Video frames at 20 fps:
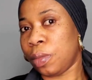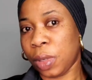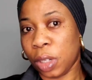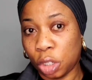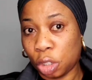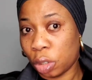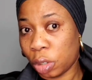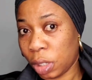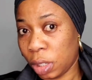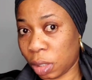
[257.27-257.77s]

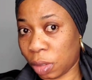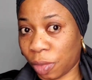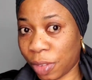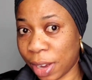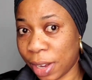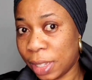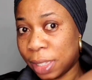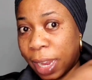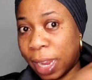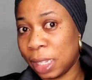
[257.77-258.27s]
Make sure it's
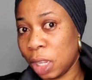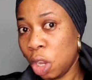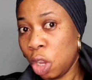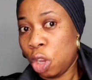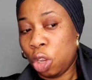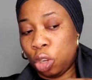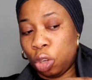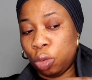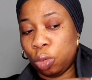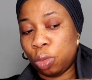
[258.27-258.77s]
very tight.
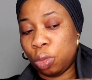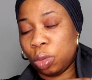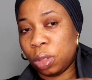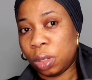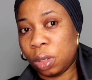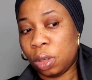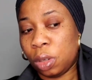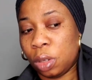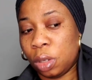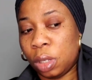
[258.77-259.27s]
You
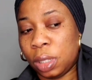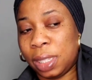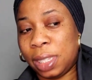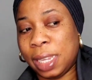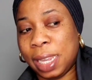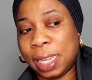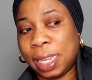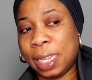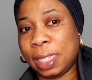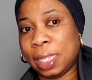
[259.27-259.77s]

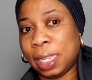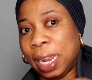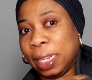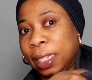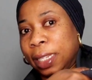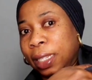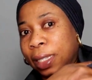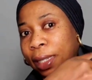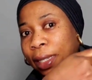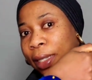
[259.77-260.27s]
take it
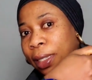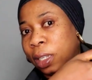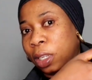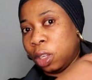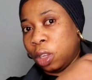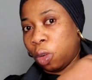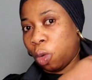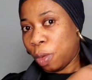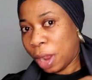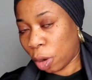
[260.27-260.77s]
like this.
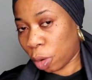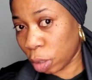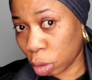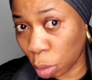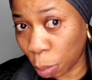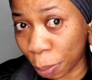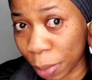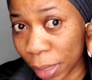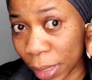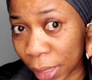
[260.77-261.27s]
We are going
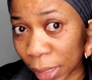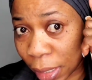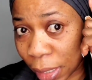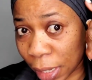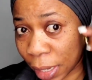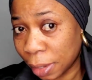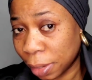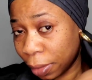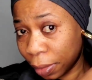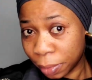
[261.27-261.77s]
to place it
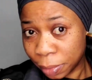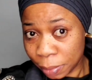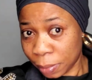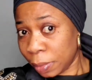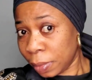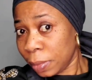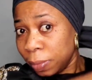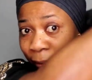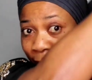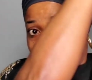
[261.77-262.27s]
here.
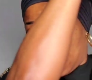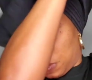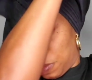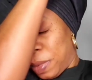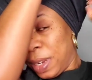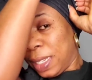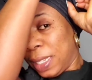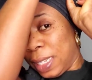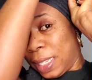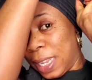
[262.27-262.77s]

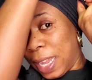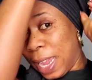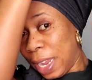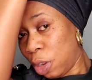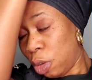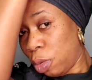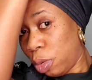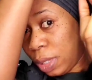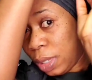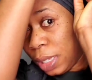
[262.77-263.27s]
Place it here.
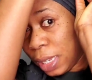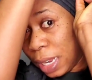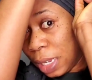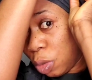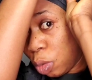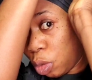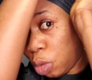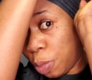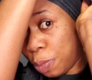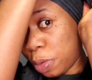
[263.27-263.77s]
You use this
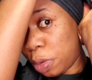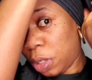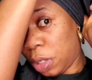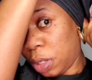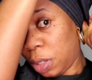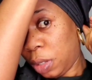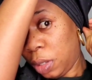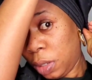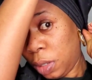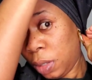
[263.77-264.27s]
hand to support
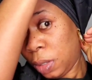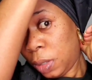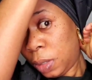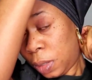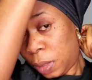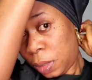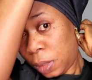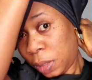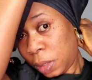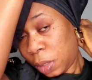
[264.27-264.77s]

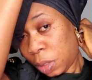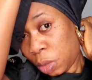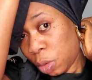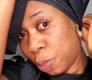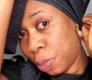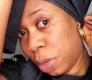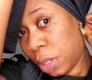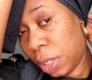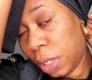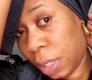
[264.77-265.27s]

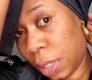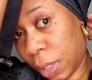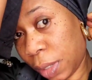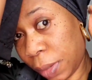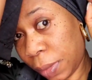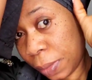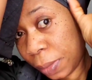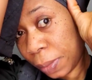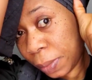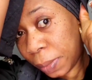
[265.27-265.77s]

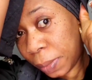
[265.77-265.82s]
it.